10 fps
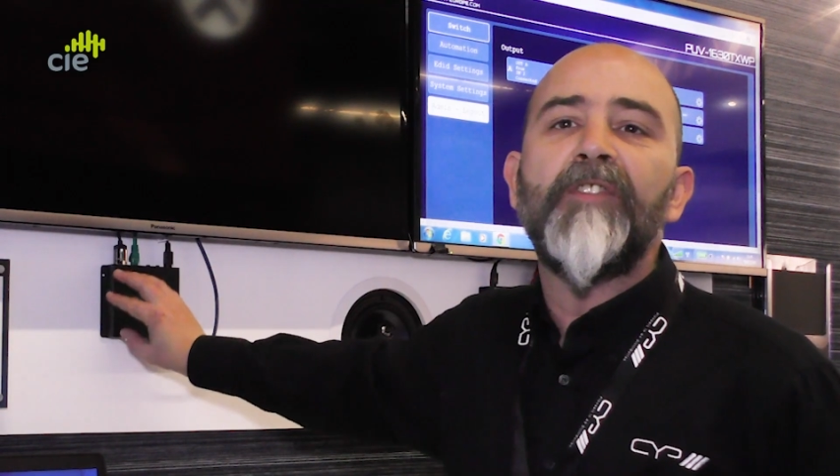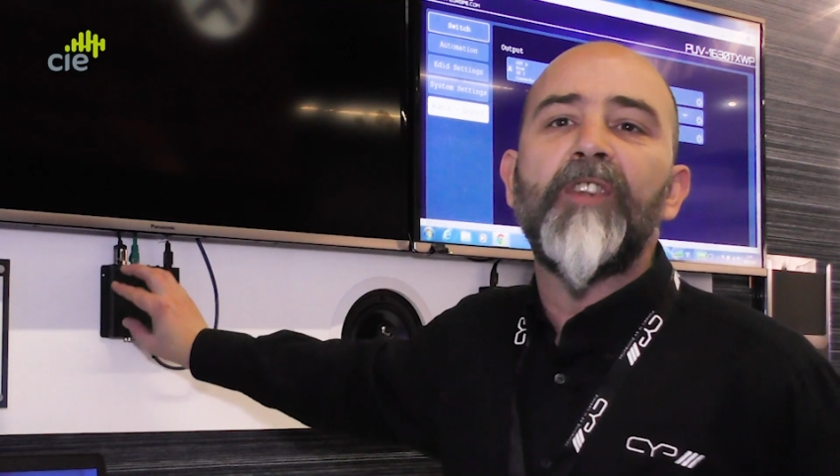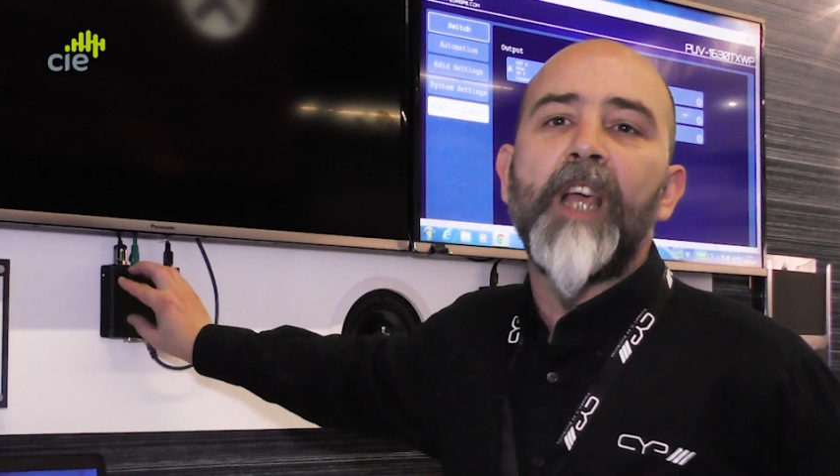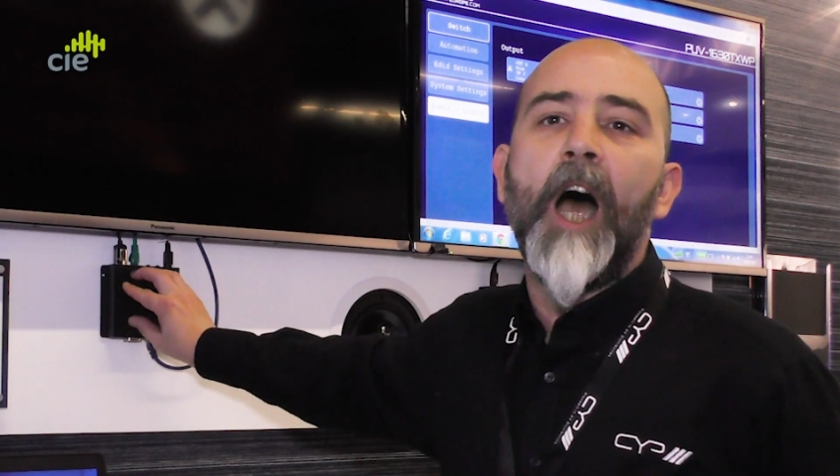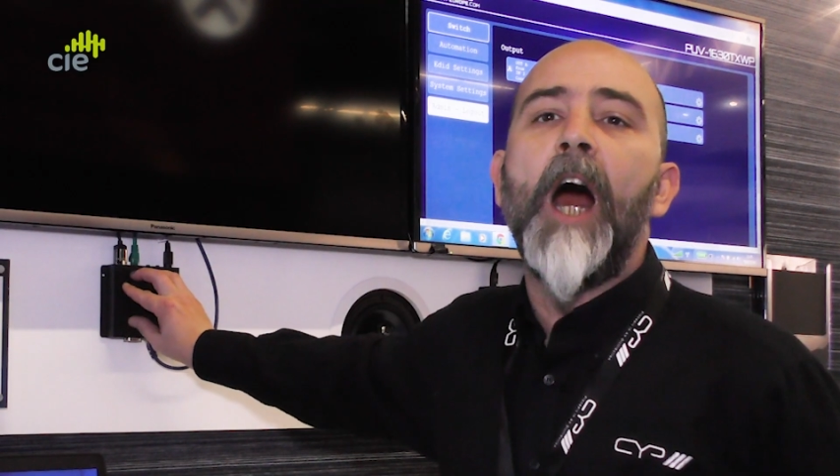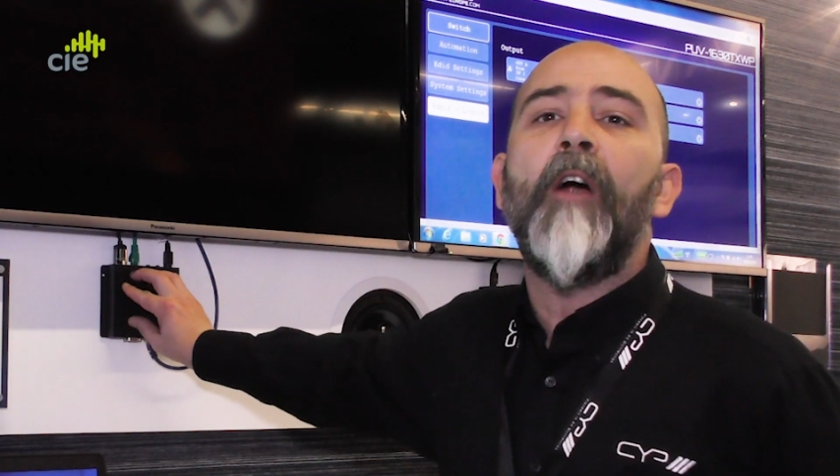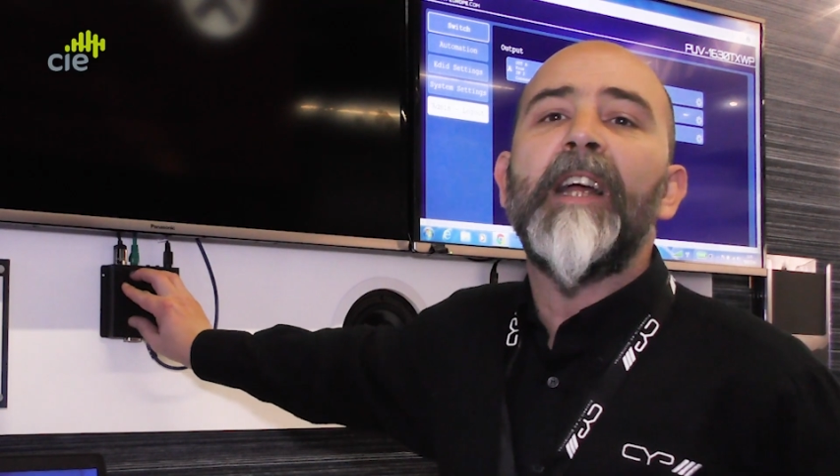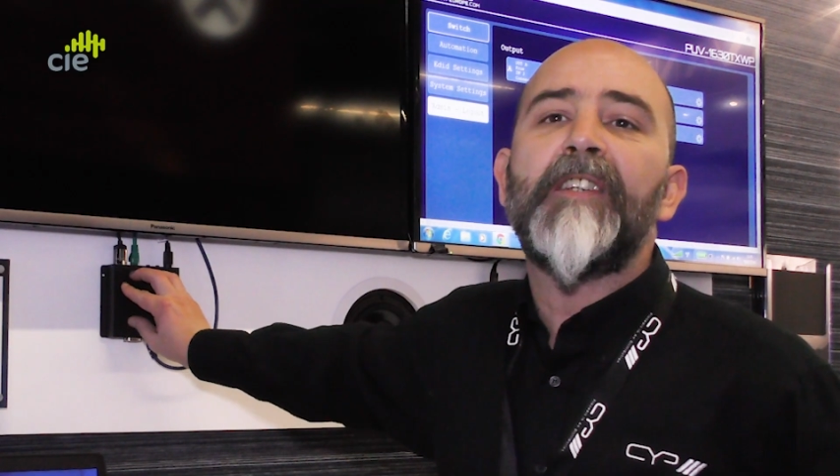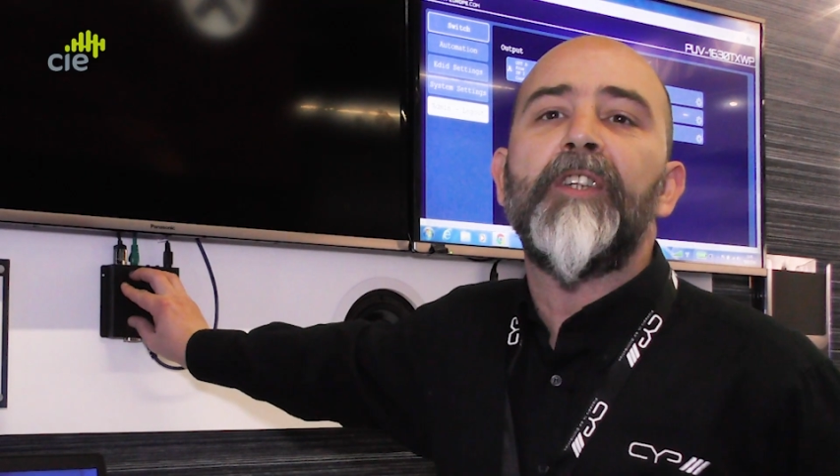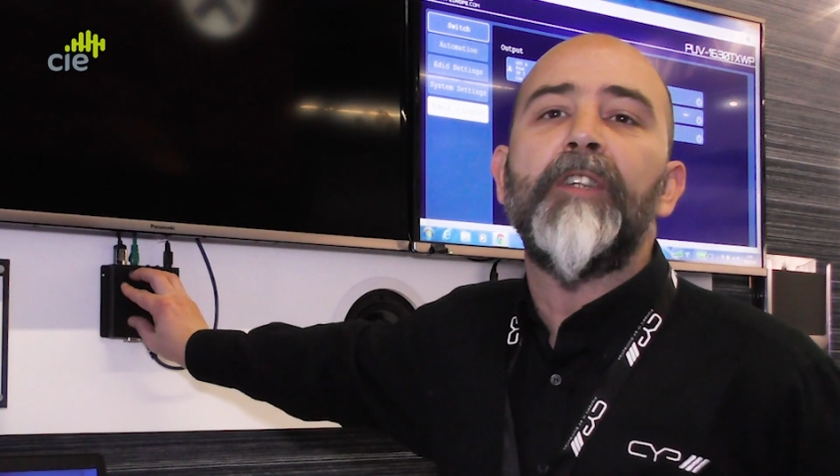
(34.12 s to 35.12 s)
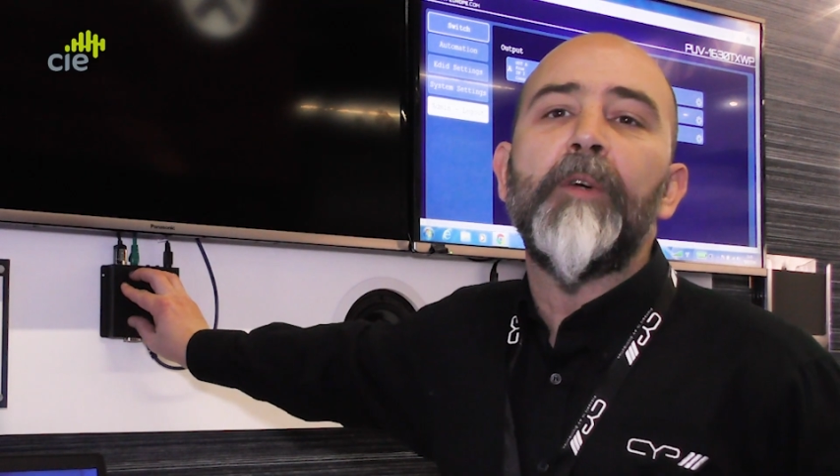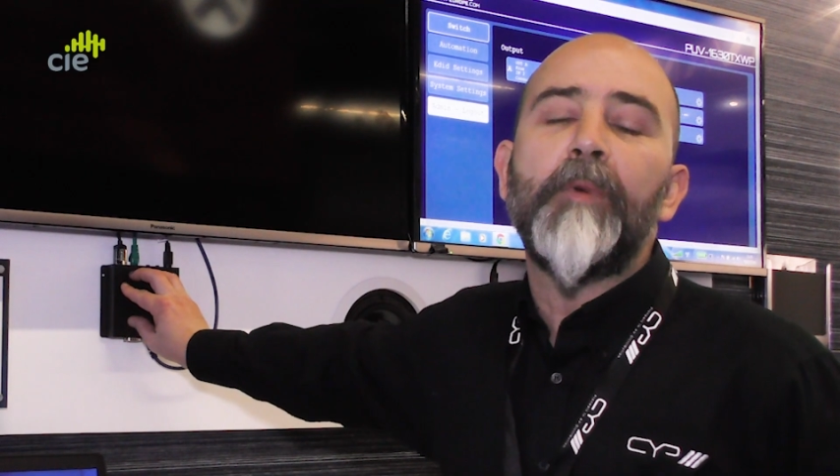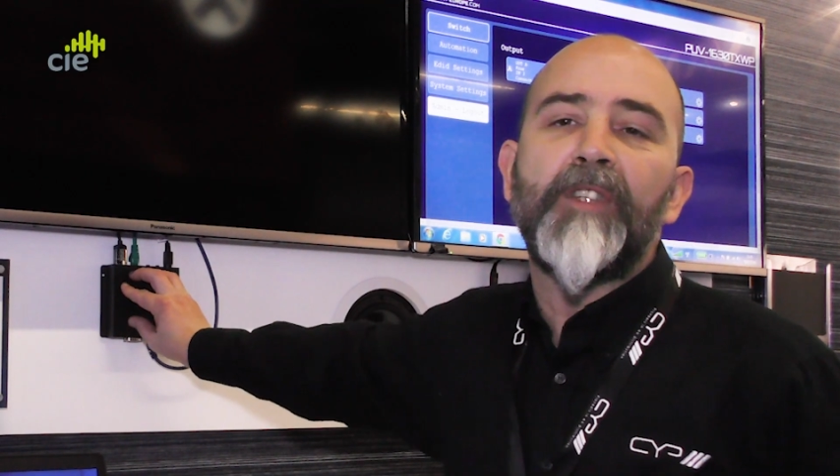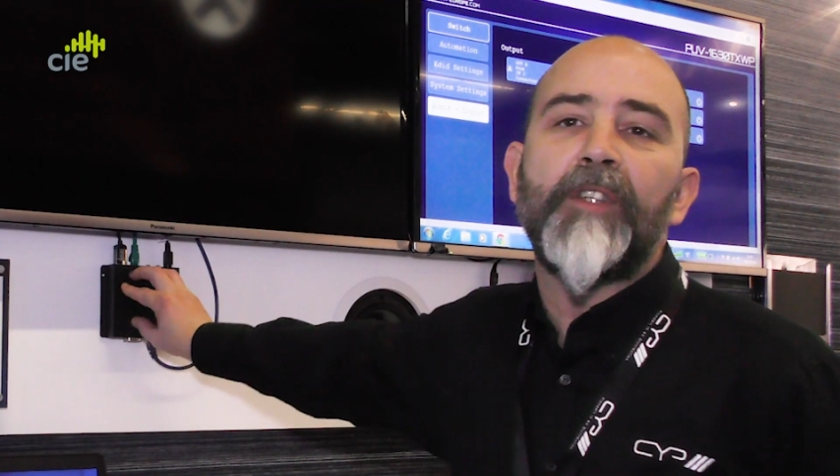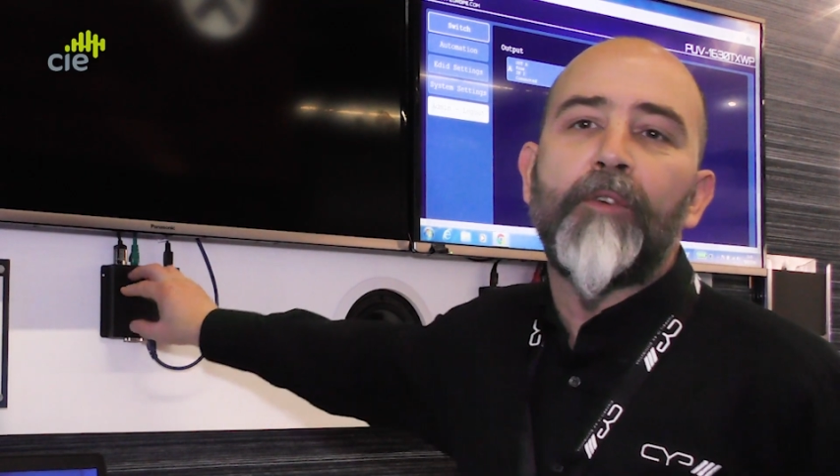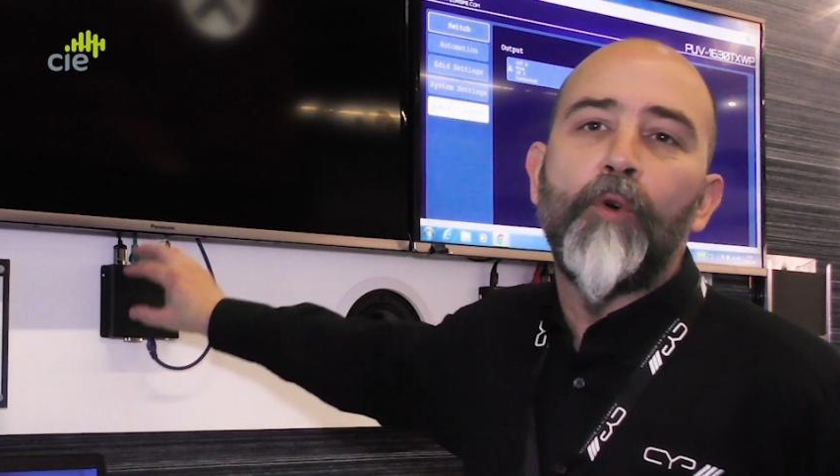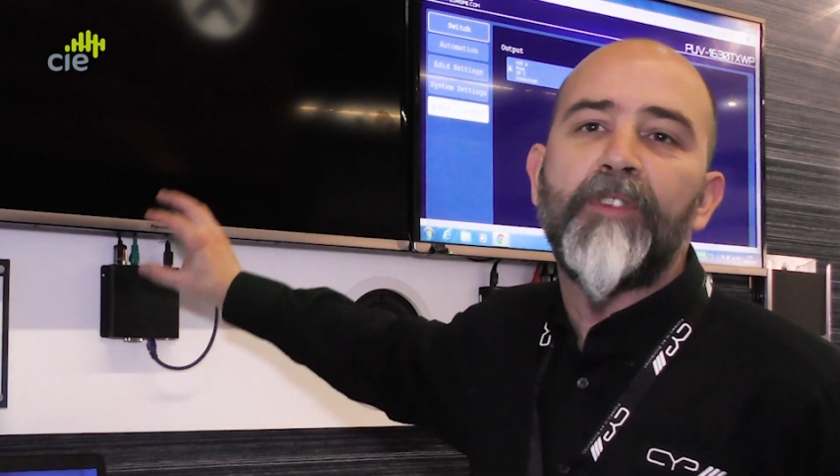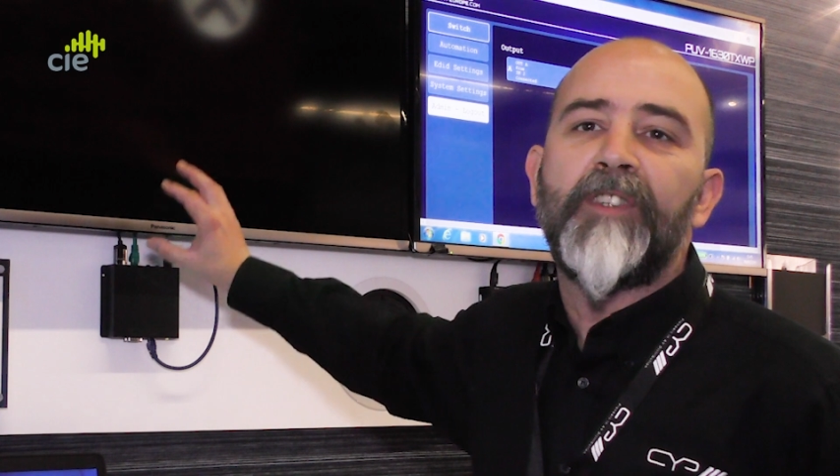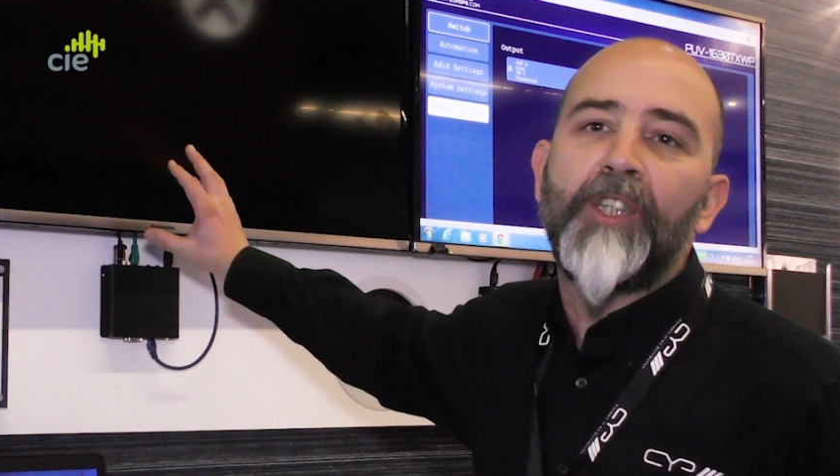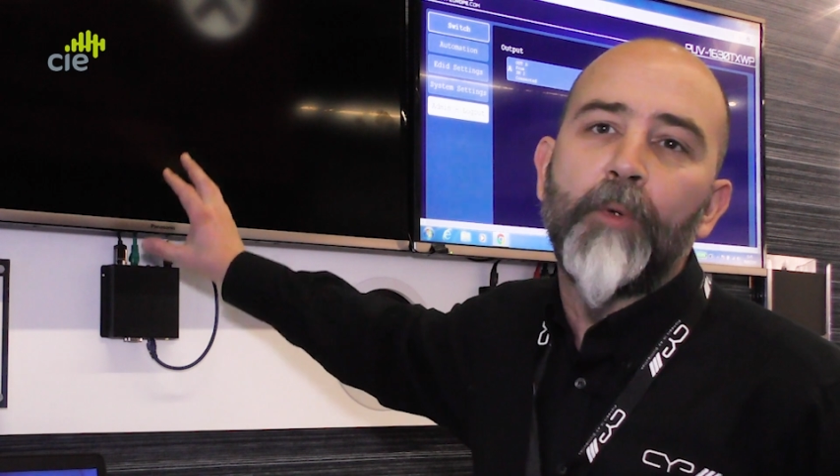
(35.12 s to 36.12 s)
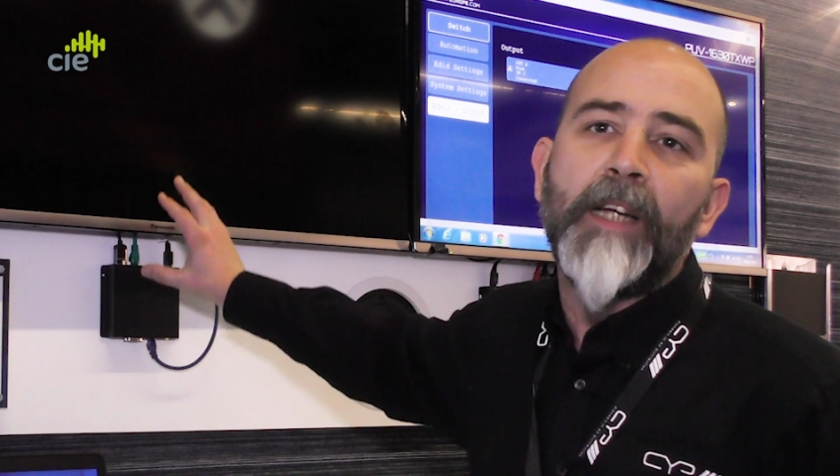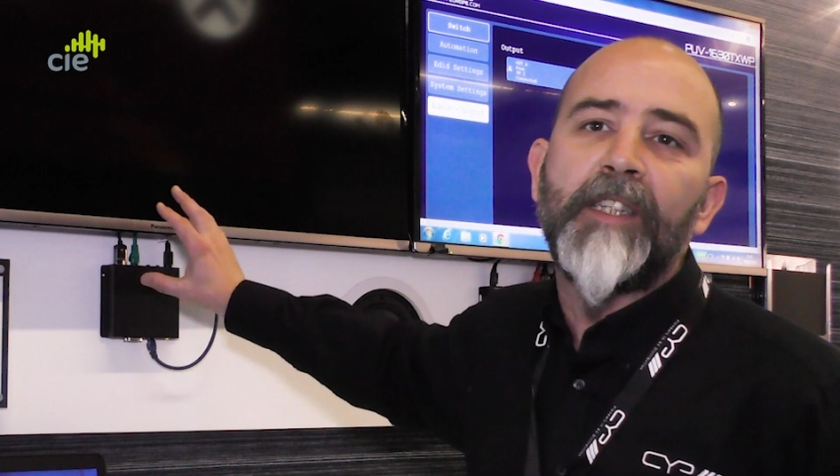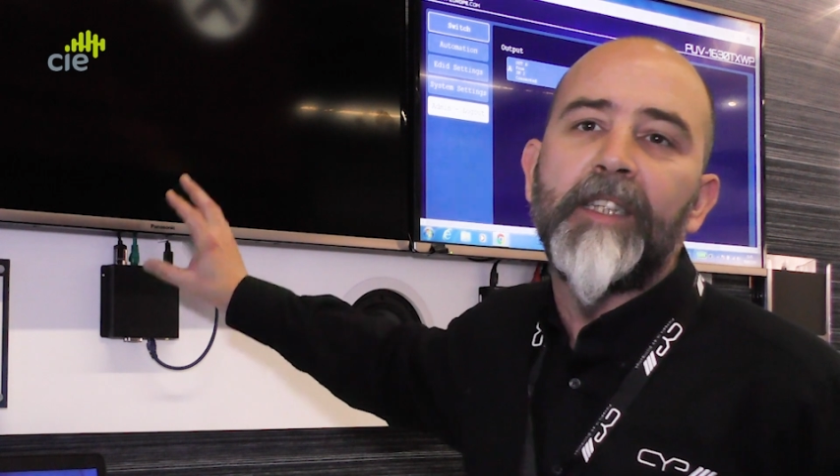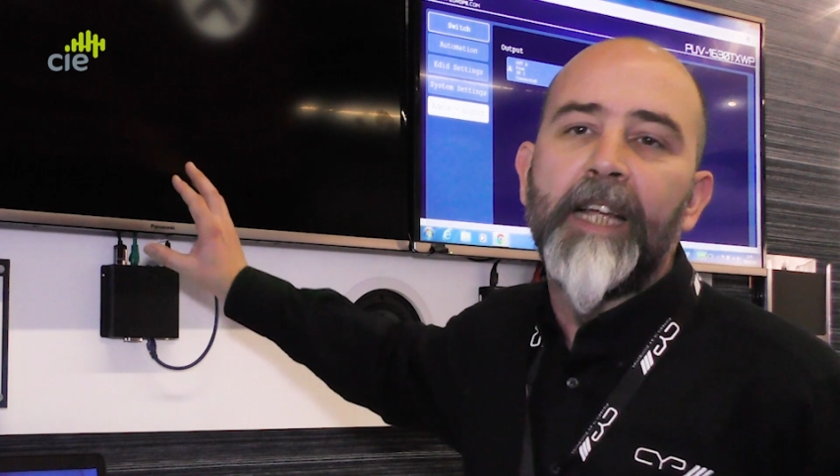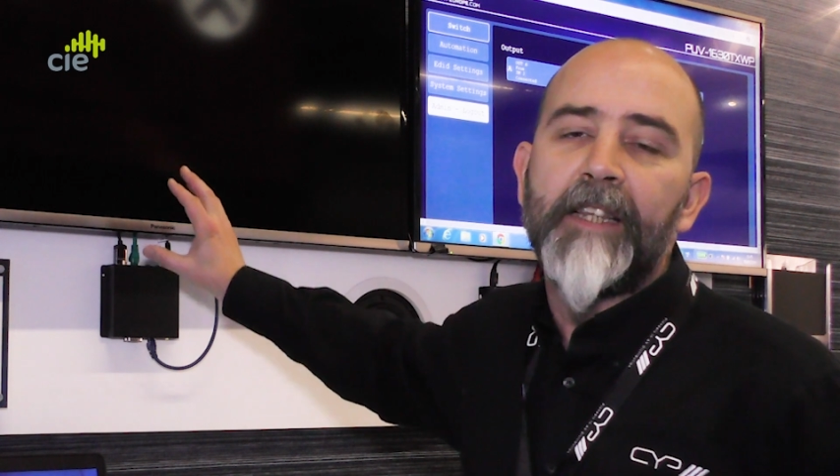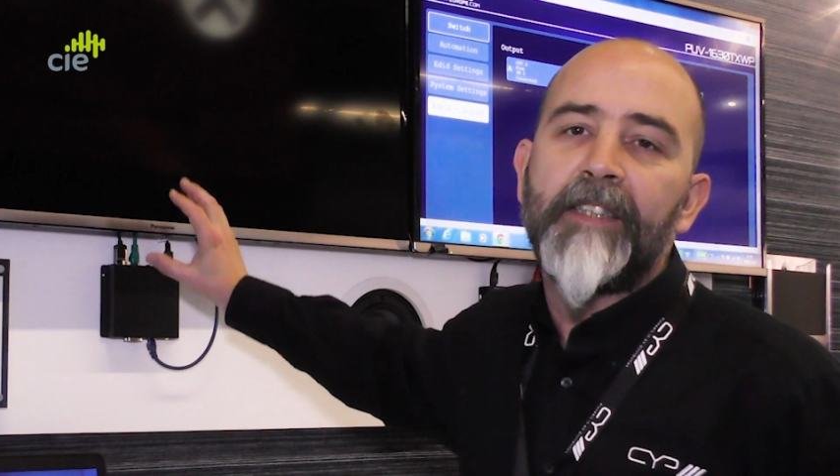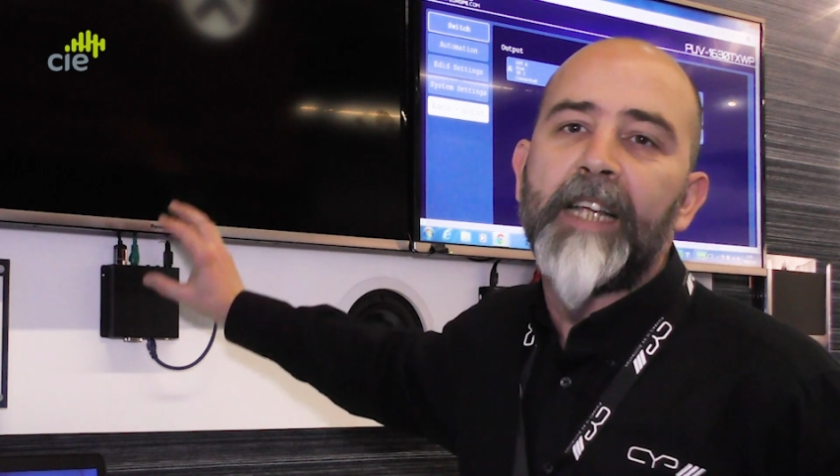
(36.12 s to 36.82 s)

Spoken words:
into the RX unit, which is of course situated near the